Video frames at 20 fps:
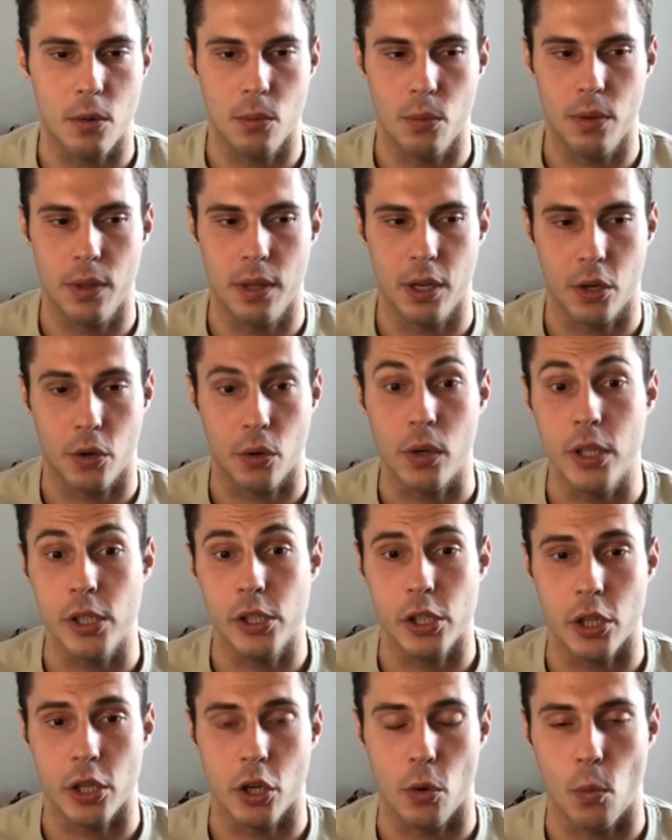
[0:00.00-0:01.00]
with
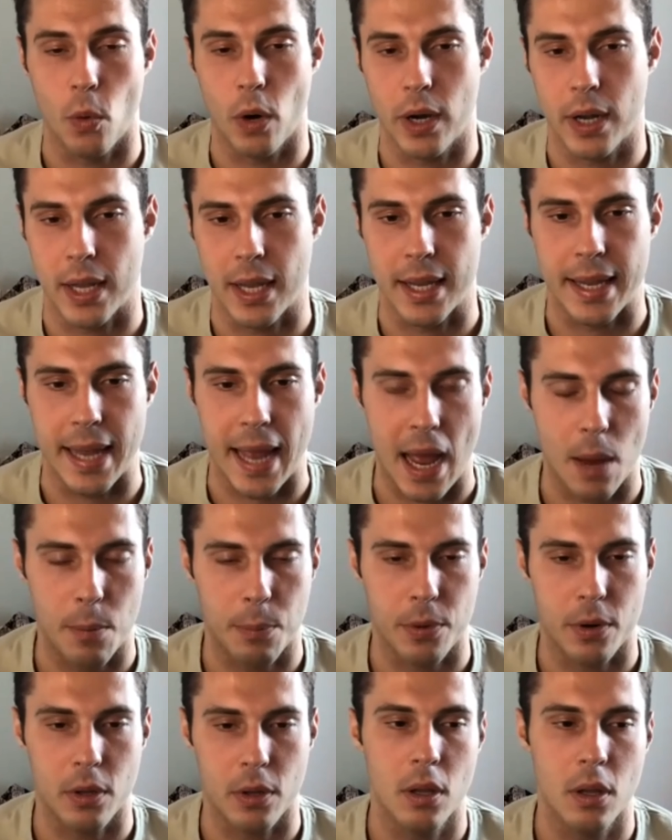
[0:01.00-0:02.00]
increasing your working
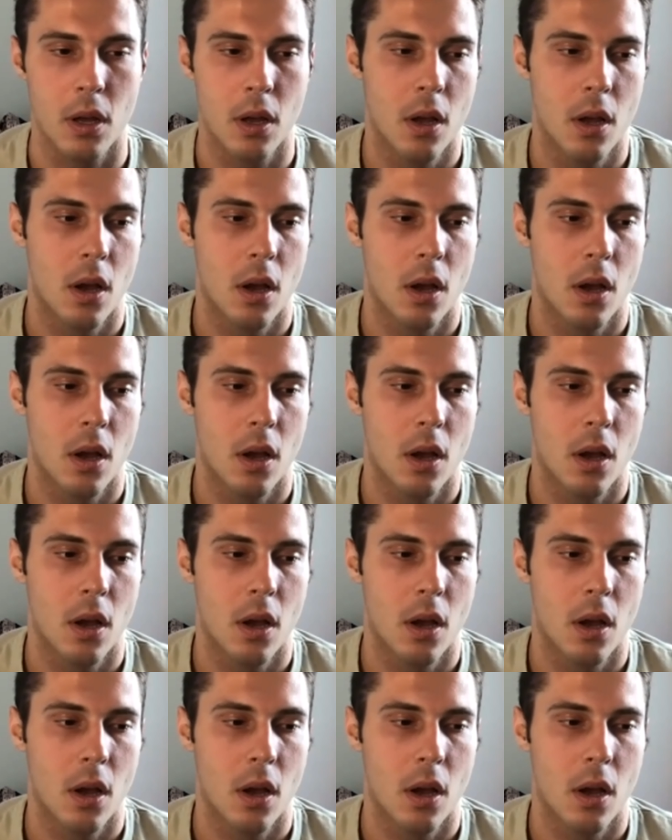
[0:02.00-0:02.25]
capital